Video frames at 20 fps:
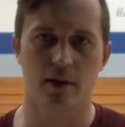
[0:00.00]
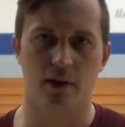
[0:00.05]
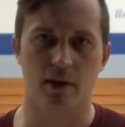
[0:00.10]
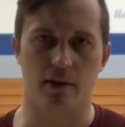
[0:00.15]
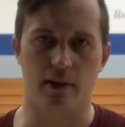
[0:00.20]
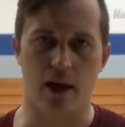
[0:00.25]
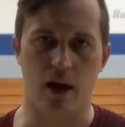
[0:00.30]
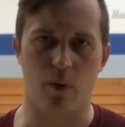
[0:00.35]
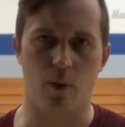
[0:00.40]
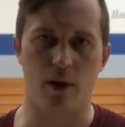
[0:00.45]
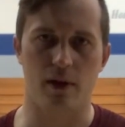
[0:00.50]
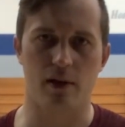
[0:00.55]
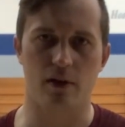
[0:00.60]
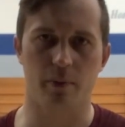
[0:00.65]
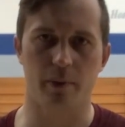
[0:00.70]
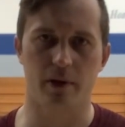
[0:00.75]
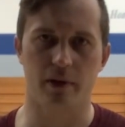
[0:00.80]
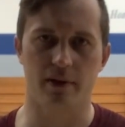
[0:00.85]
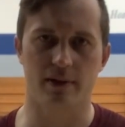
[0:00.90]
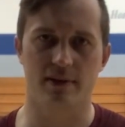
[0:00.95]
And that way you'll be
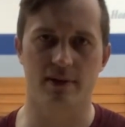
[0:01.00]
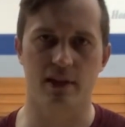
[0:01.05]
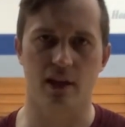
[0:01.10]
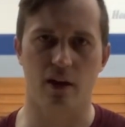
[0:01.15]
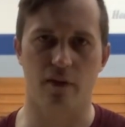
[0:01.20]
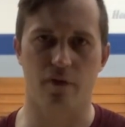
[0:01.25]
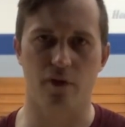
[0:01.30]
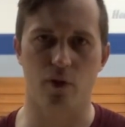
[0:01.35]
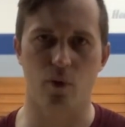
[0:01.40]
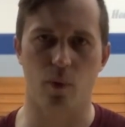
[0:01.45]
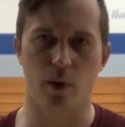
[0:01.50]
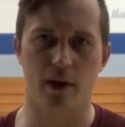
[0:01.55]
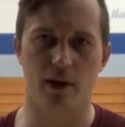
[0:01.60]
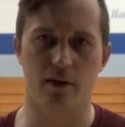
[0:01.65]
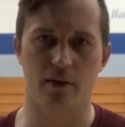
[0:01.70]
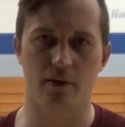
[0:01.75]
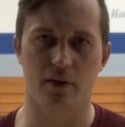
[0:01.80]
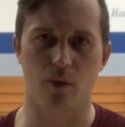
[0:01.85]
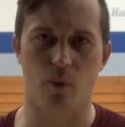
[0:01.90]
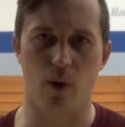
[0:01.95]
able to see if you
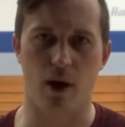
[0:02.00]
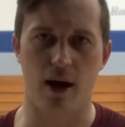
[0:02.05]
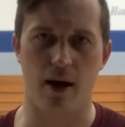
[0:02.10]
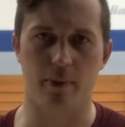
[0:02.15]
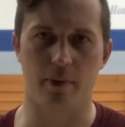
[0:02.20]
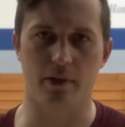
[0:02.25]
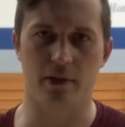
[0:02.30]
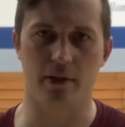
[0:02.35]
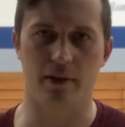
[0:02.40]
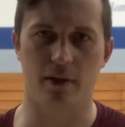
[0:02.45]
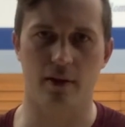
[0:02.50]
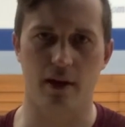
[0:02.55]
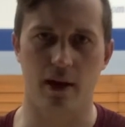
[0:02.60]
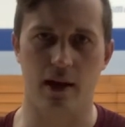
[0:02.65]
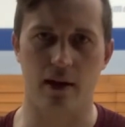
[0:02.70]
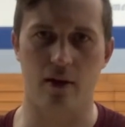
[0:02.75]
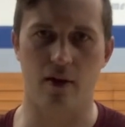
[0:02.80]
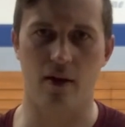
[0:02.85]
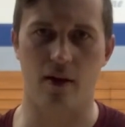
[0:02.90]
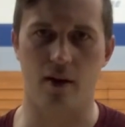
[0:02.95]
wiggled or wobbled at
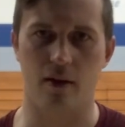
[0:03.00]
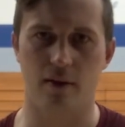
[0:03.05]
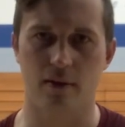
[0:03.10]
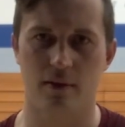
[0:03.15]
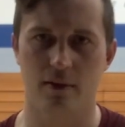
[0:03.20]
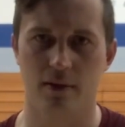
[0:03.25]
all.